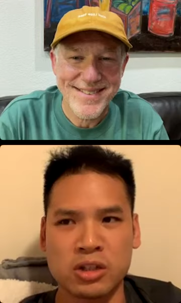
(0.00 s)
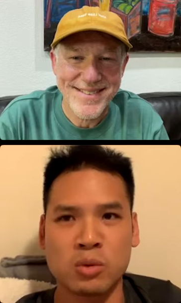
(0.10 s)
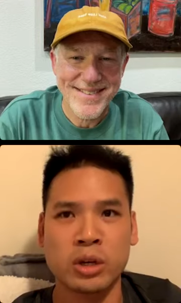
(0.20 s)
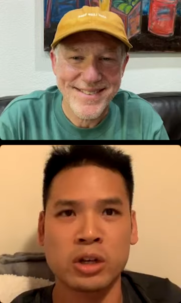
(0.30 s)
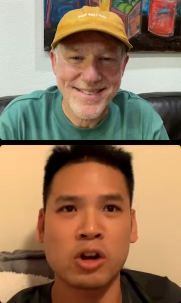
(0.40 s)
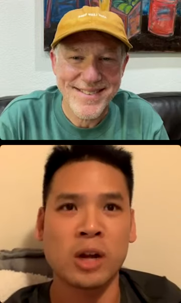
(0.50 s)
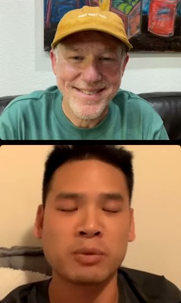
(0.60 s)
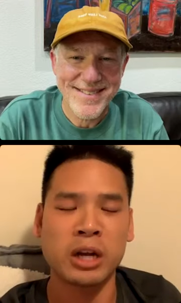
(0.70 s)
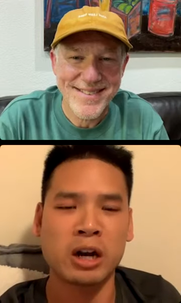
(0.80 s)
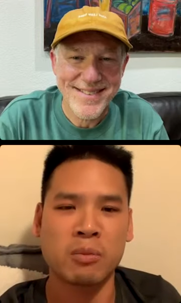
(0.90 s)
Speaker 1: we can all
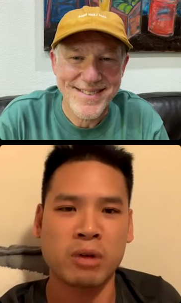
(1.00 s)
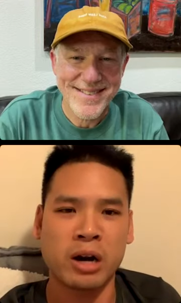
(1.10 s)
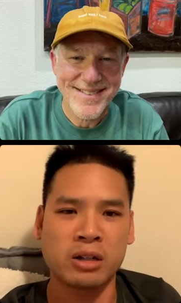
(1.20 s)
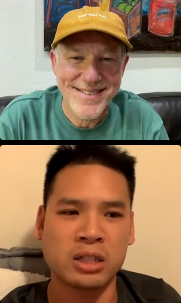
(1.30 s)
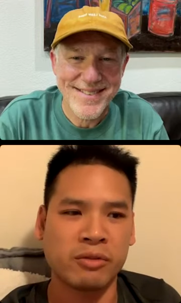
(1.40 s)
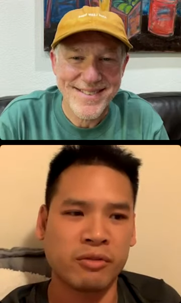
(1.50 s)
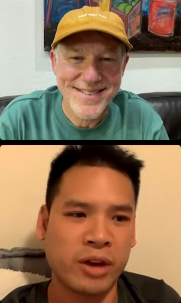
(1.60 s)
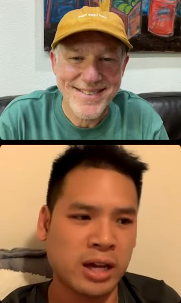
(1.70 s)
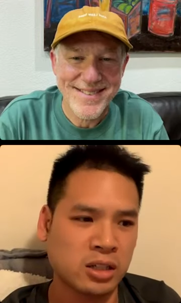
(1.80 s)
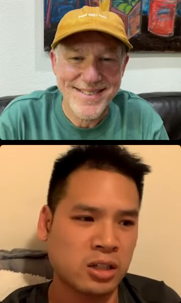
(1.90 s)
update our priors even
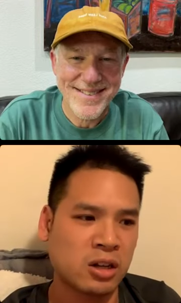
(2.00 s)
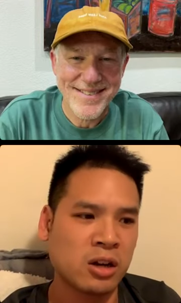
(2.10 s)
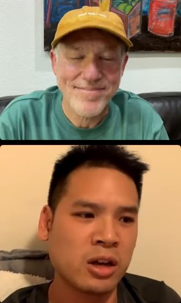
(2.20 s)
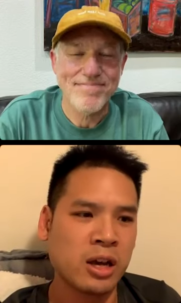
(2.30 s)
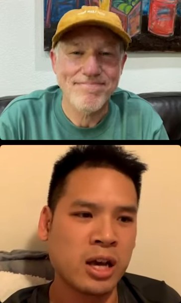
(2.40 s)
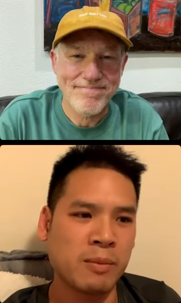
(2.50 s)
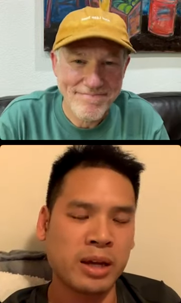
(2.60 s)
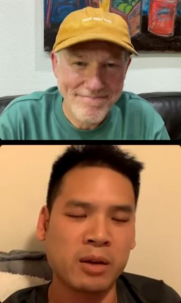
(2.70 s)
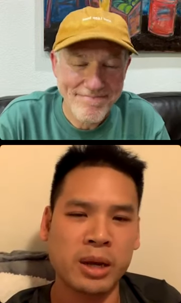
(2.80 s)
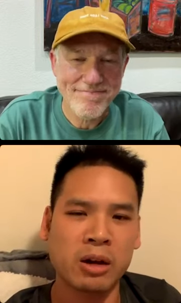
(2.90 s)
faster and make
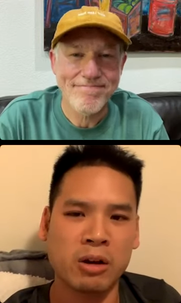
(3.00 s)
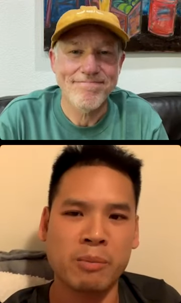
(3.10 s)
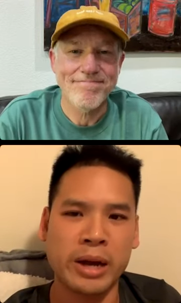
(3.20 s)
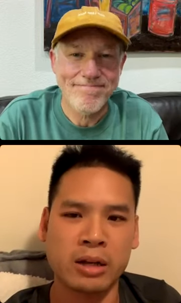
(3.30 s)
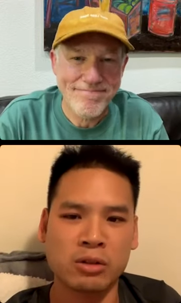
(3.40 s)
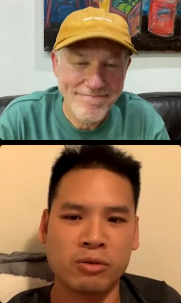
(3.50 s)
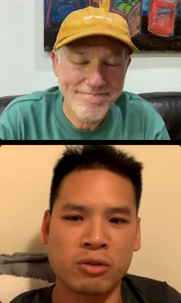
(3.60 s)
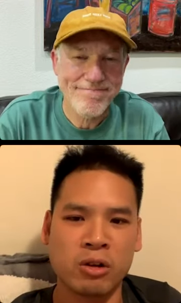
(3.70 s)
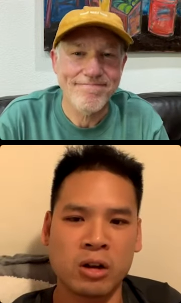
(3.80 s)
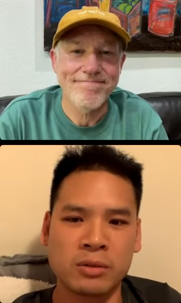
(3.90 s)
a bigger impact
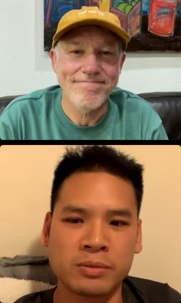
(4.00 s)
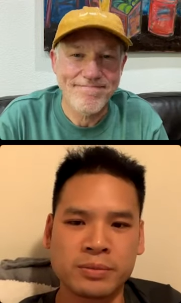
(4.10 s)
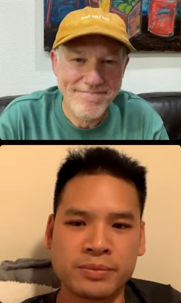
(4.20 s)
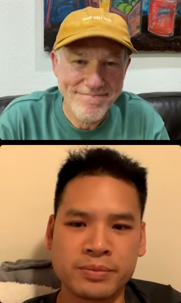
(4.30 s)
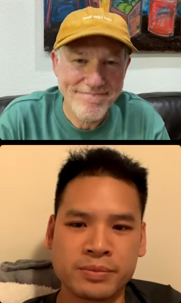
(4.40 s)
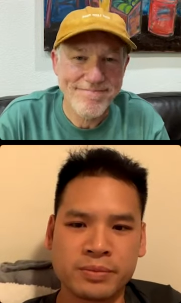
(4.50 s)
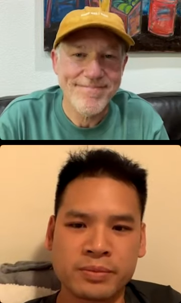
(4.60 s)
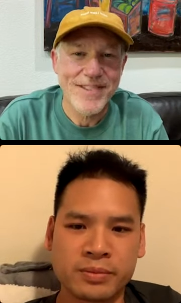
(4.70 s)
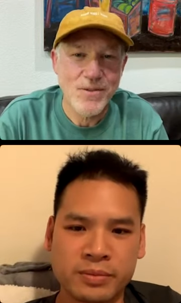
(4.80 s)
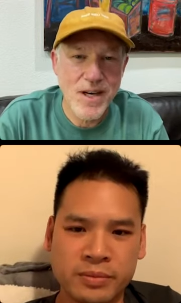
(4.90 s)
overall.
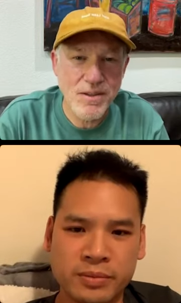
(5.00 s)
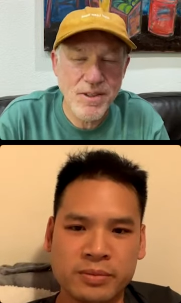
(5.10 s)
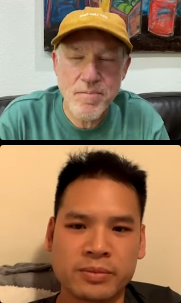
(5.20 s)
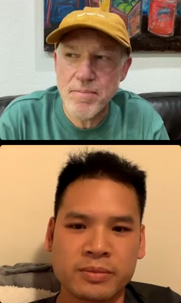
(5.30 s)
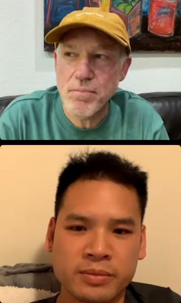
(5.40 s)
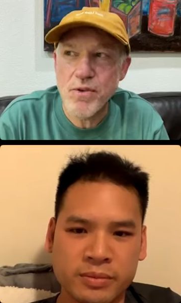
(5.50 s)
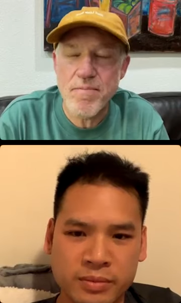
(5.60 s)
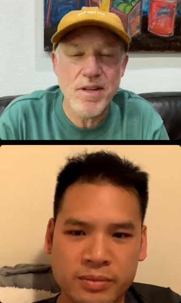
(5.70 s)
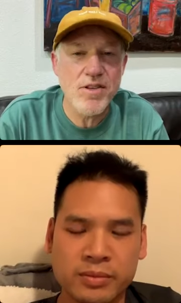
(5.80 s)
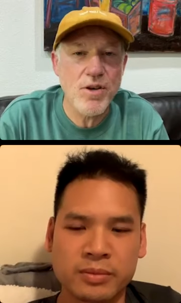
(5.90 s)
Speaker 2: Well, we've been
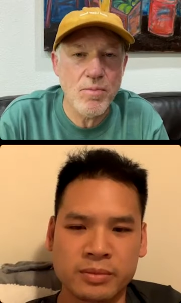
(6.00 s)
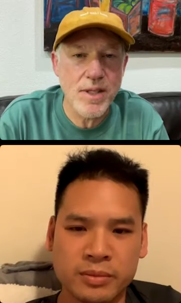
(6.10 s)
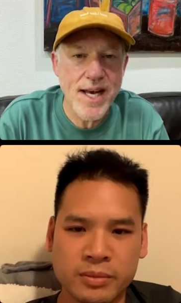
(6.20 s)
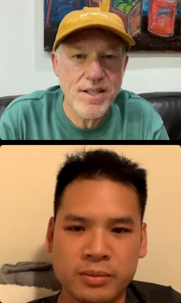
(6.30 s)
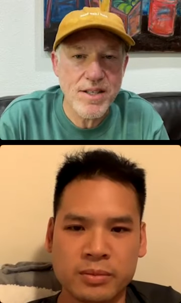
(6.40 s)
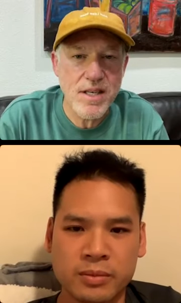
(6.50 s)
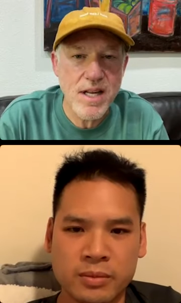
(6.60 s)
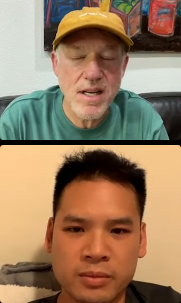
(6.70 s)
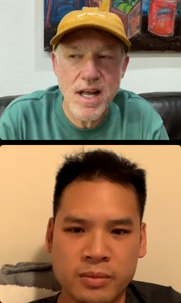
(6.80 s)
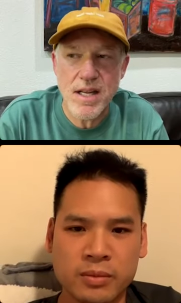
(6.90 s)
we've been so blessed,
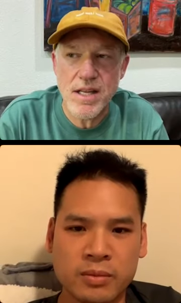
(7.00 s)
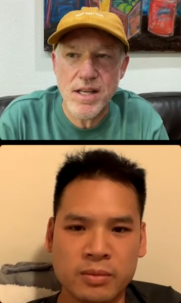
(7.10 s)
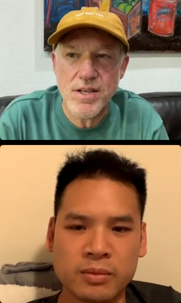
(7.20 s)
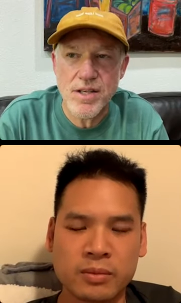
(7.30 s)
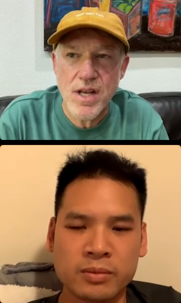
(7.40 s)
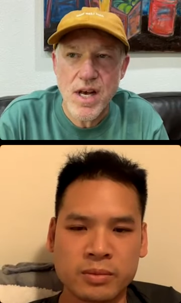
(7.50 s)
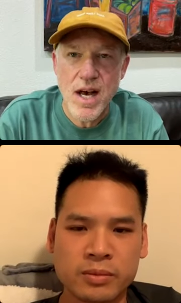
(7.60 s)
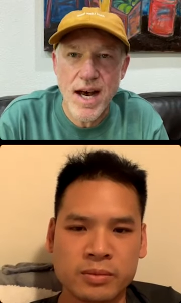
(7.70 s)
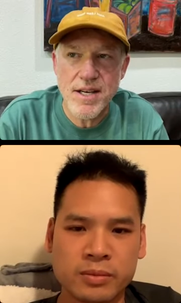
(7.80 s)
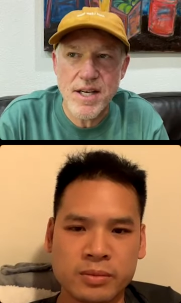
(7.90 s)
and and this
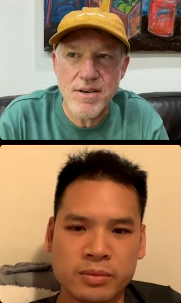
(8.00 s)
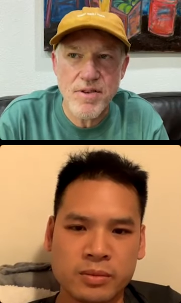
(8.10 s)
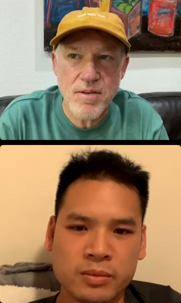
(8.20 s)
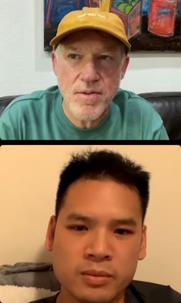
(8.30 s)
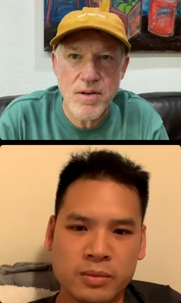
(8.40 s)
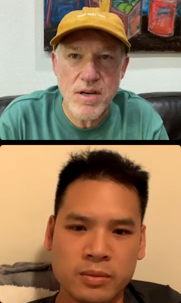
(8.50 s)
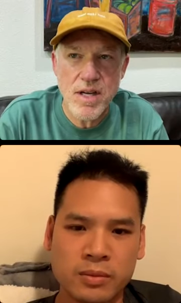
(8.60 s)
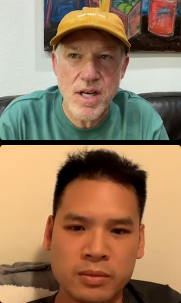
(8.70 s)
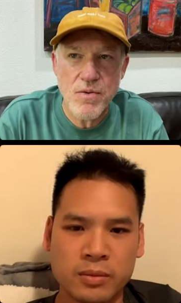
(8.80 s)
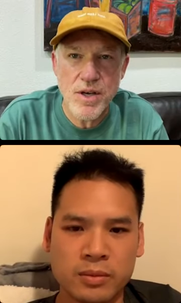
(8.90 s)
idea of
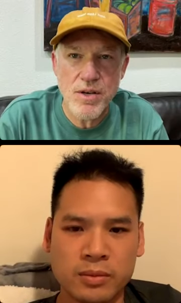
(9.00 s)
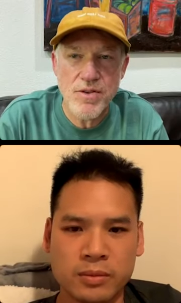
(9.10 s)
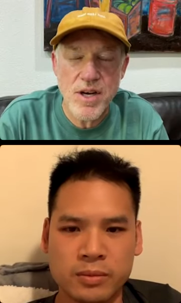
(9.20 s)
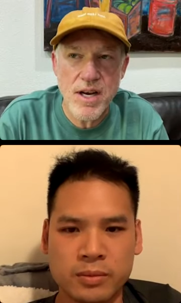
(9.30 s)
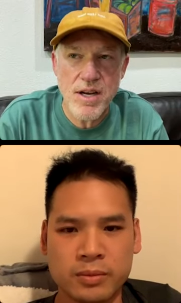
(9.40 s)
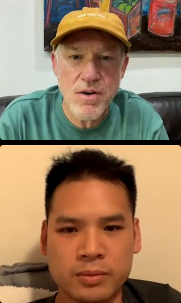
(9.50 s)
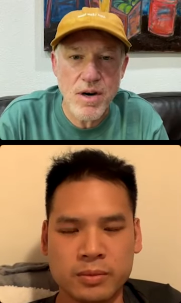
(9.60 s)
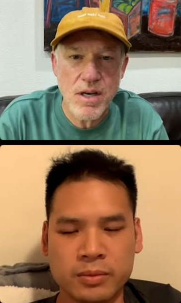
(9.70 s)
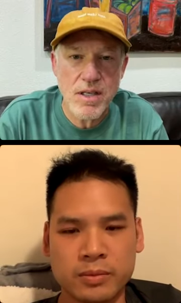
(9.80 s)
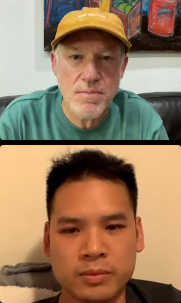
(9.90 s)
community, what you've done in New
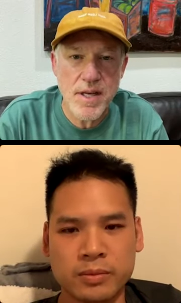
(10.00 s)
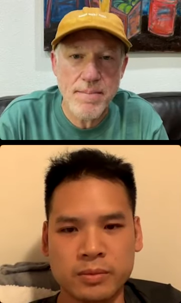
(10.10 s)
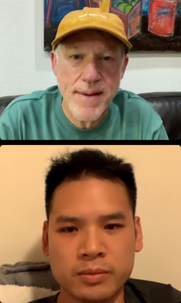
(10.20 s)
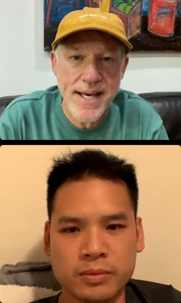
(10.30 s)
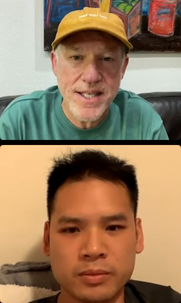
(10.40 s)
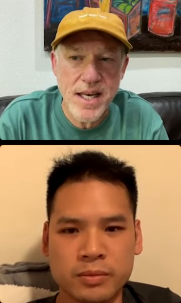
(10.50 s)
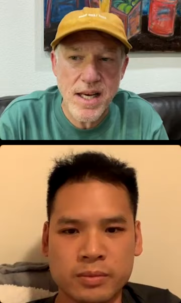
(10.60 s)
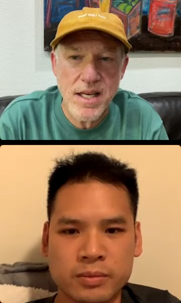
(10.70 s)
York has been amazing,